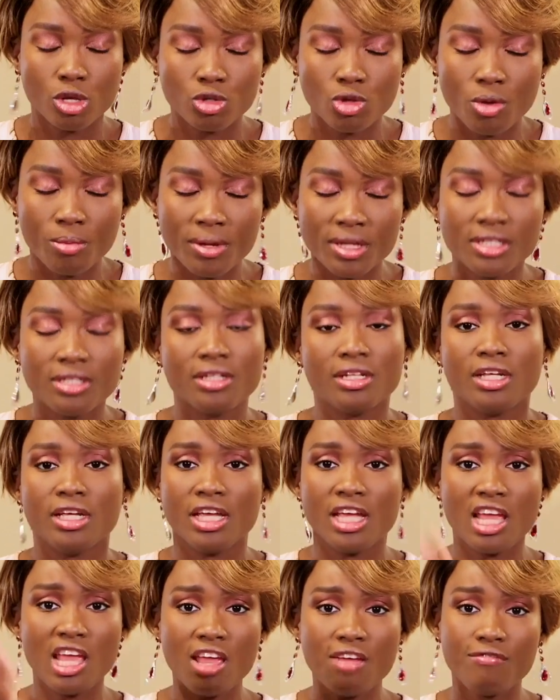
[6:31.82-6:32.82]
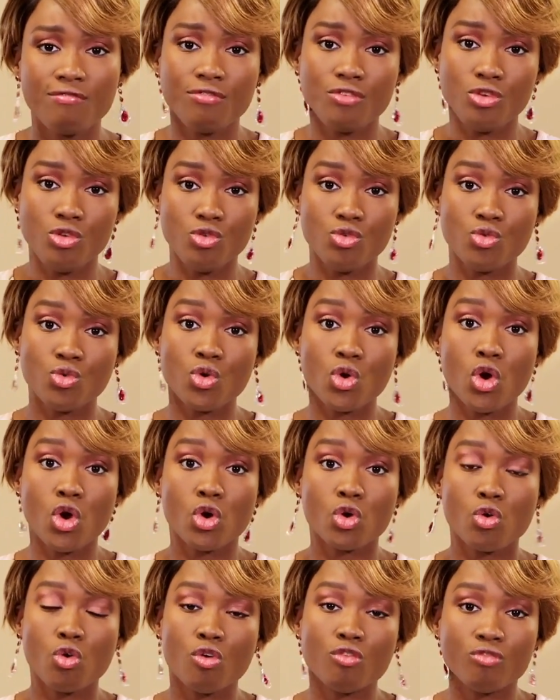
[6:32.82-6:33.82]
So basically, if you
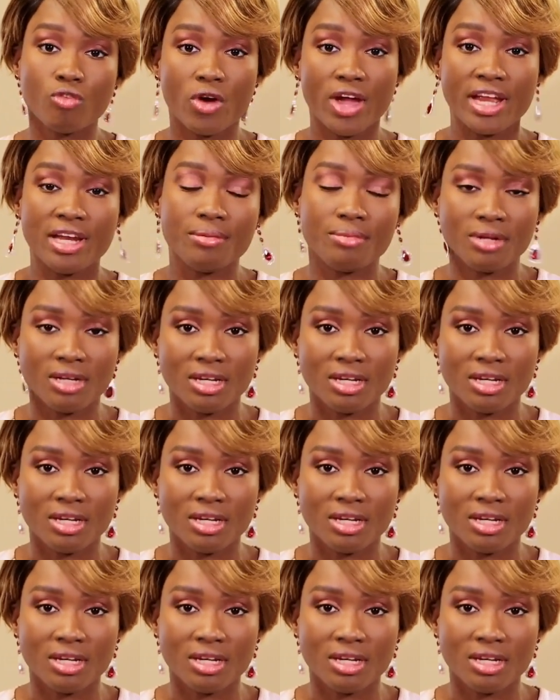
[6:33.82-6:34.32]
go for any